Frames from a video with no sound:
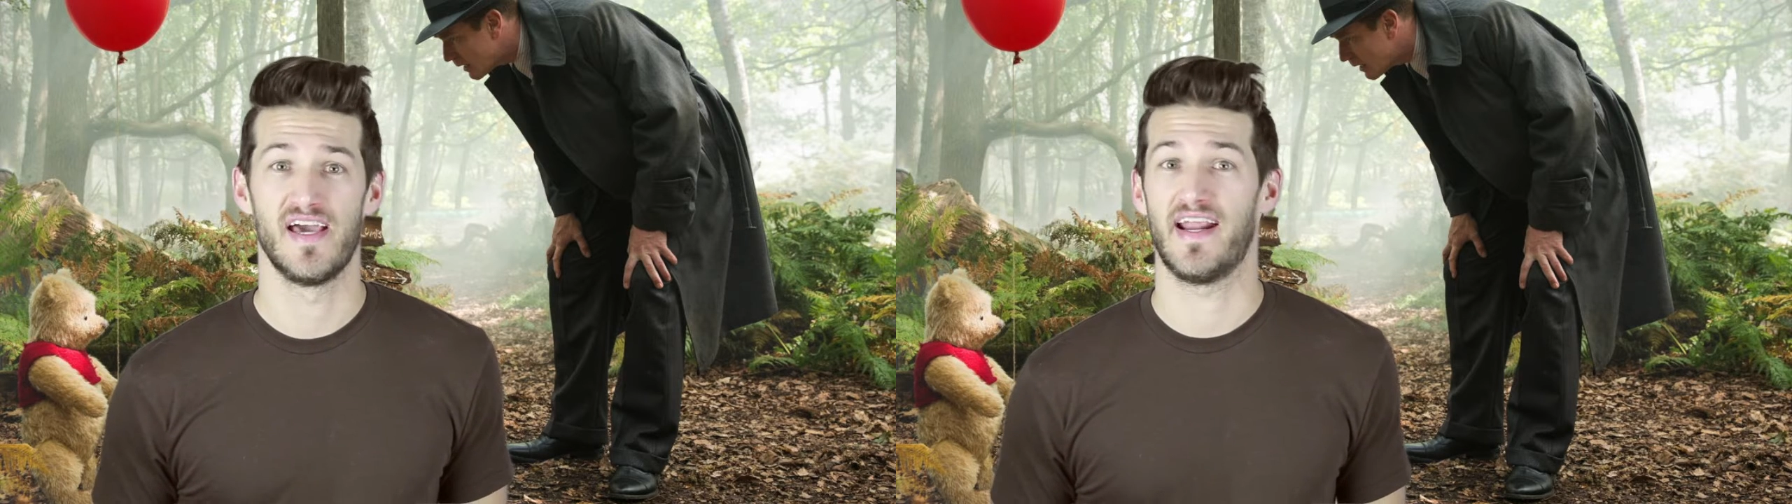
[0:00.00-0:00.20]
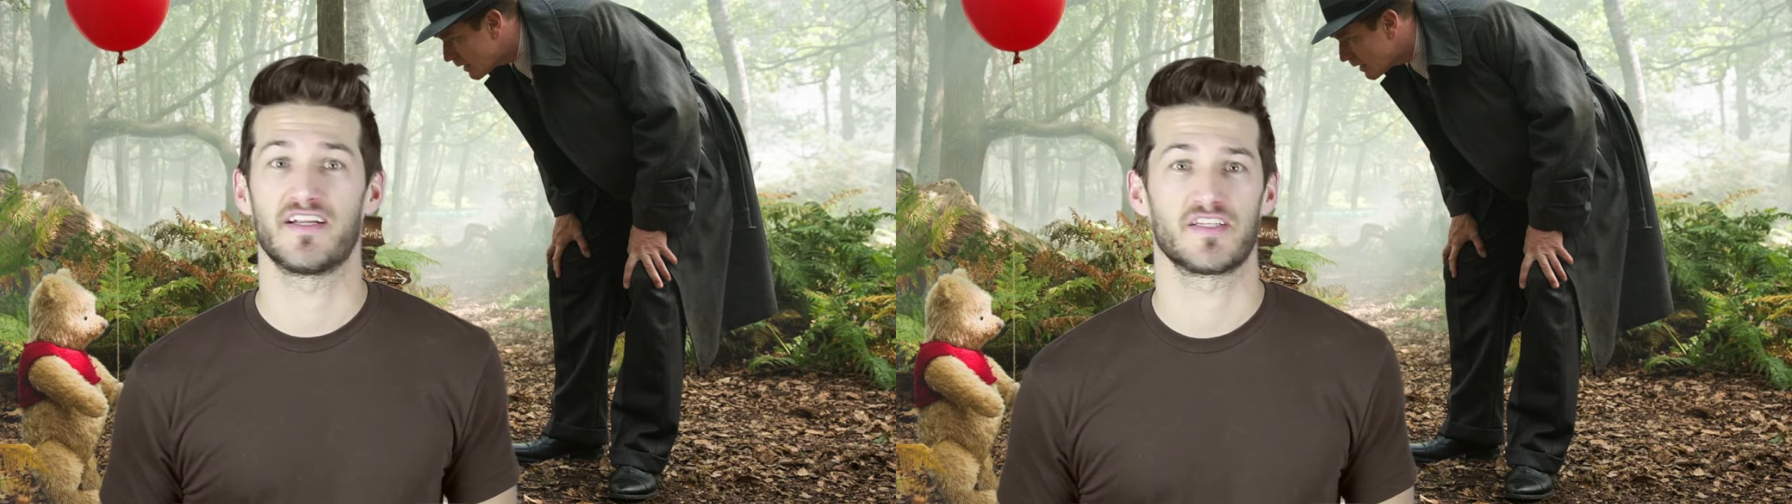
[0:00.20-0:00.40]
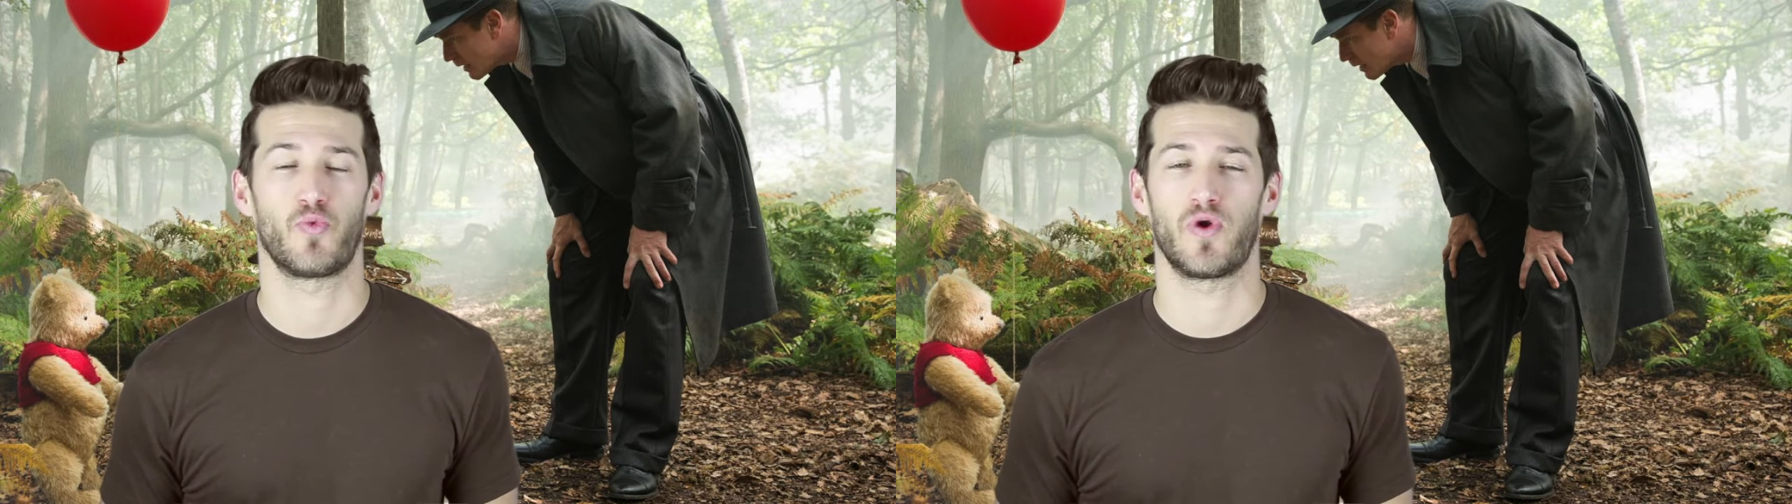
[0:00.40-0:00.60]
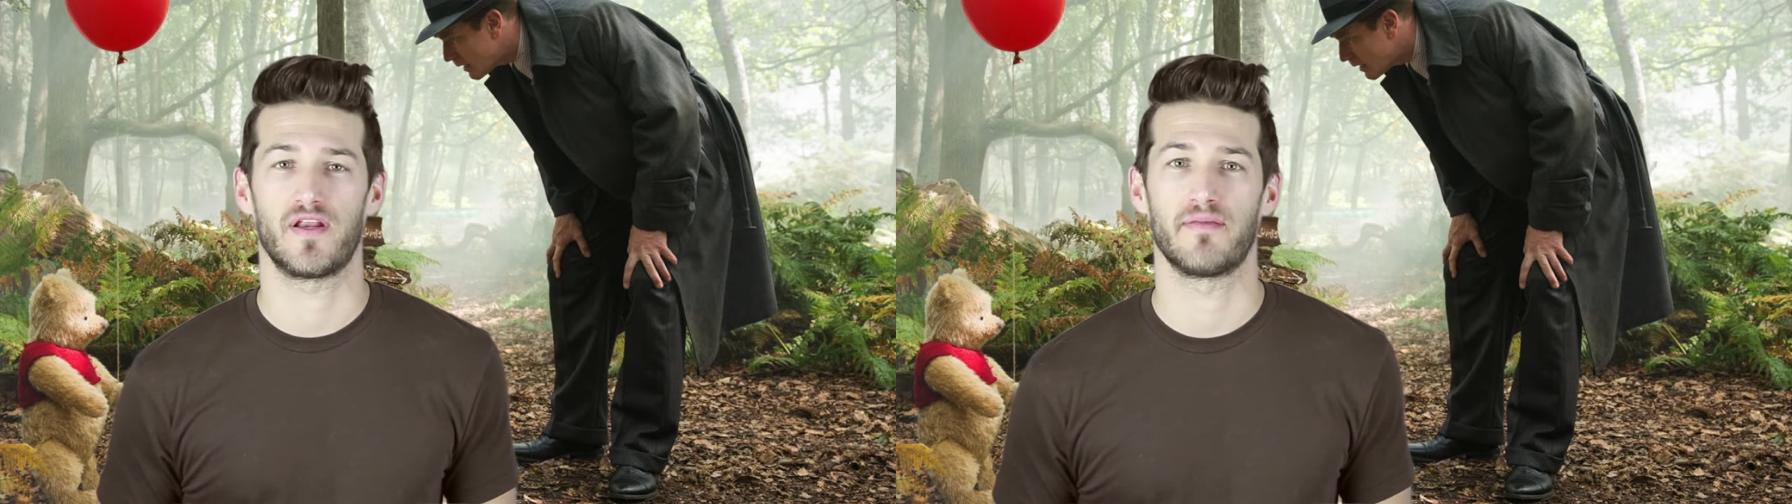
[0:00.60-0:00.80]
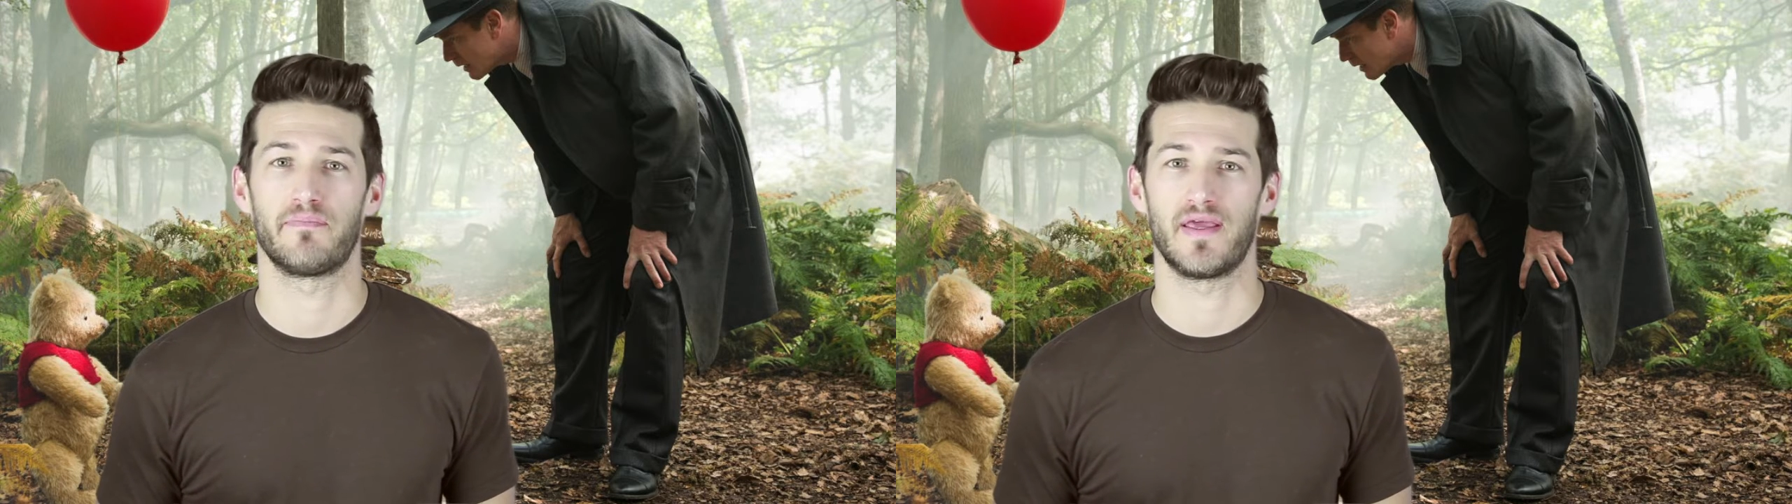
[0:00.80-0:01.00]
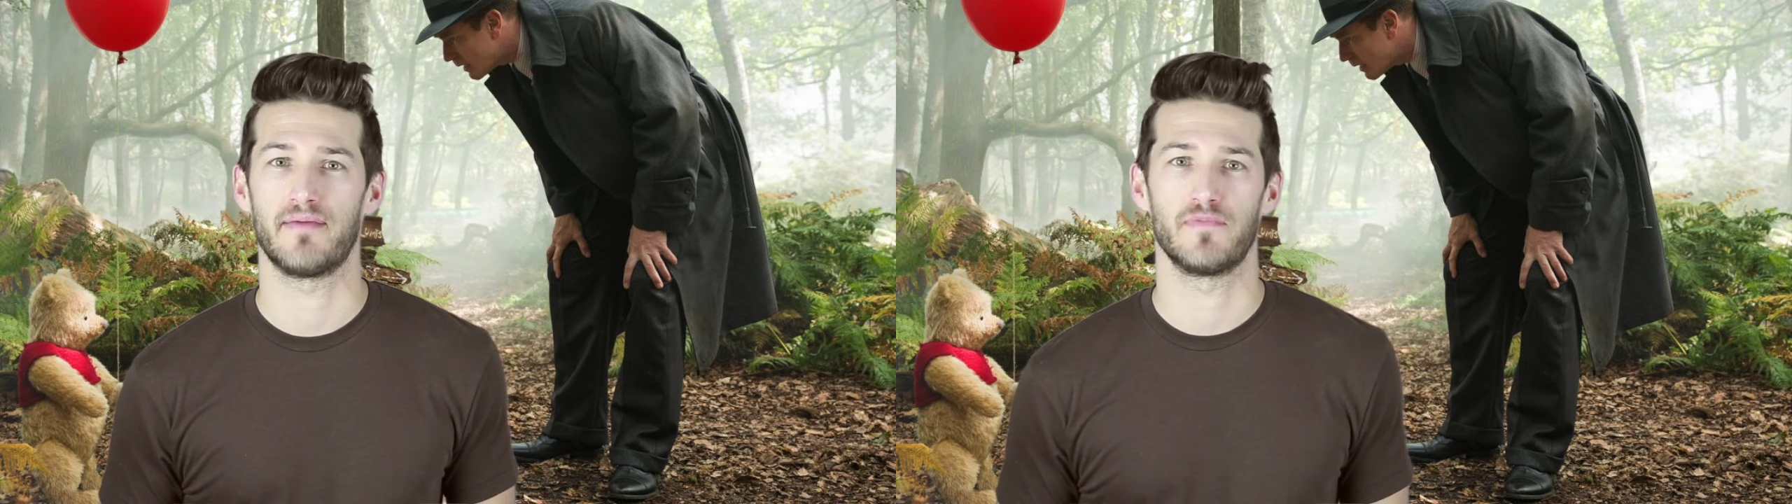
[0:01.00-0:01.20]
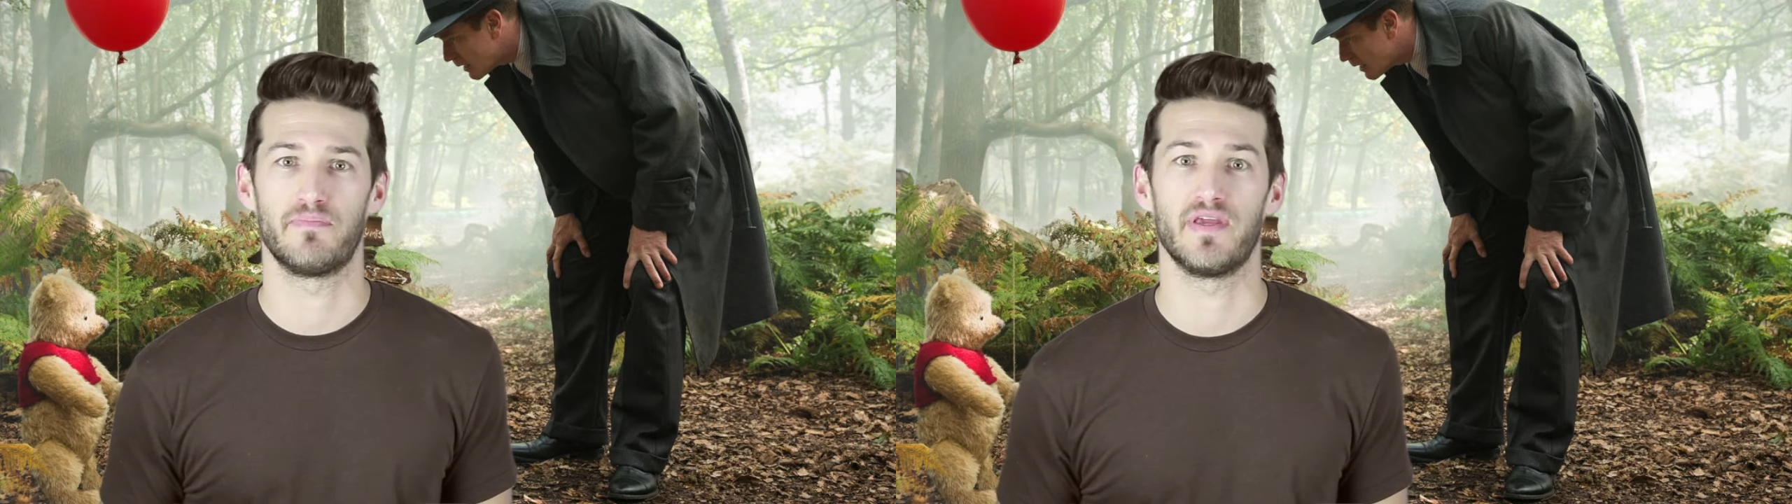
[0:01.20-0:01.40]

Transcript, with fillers: and I just wanted to, him to